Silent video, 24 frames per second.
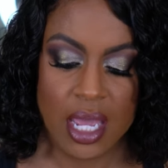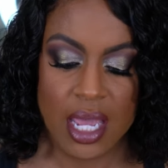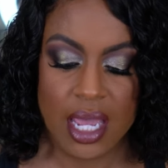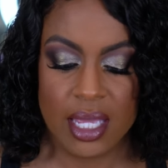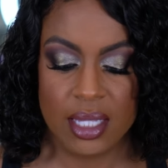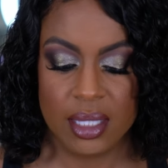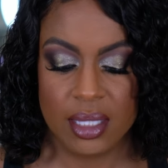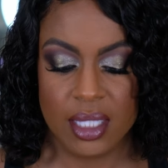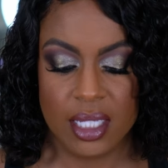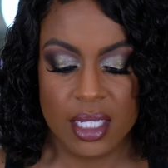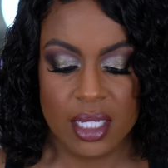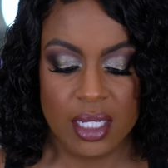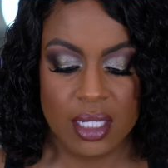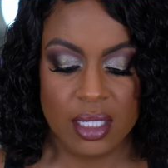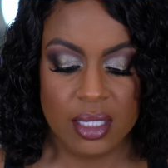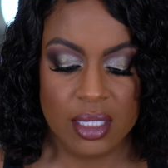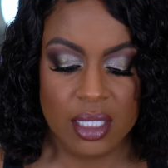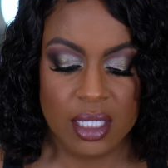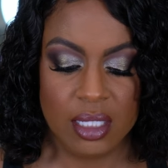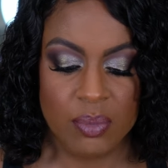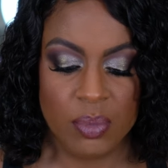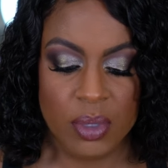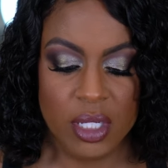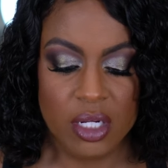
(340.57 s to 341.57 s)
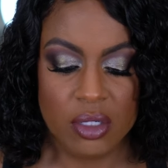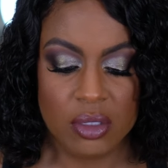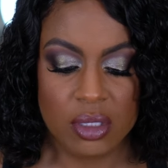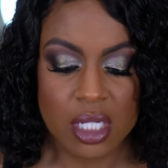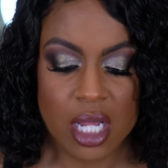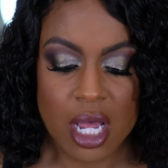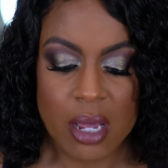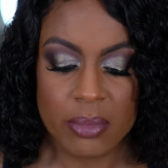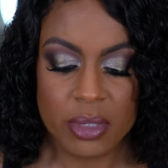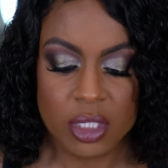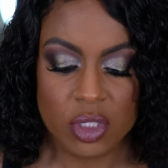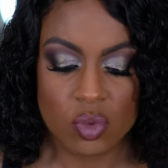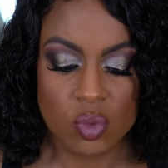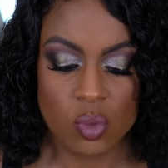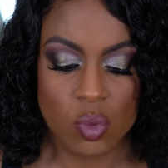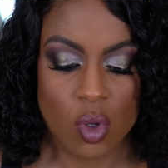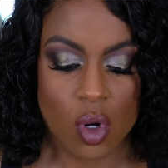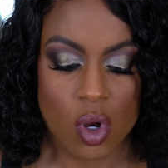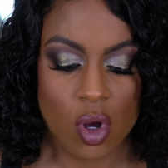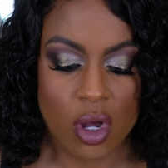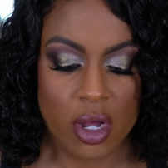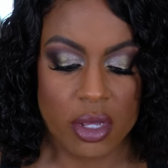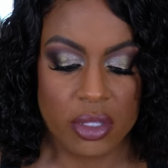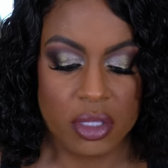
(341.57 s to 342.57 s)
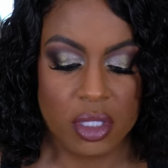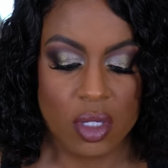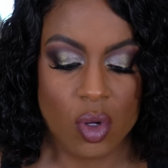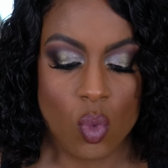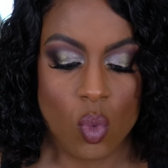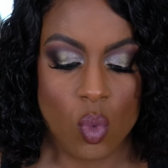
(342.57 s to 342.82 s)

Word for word: And then the Peter Thomas Roth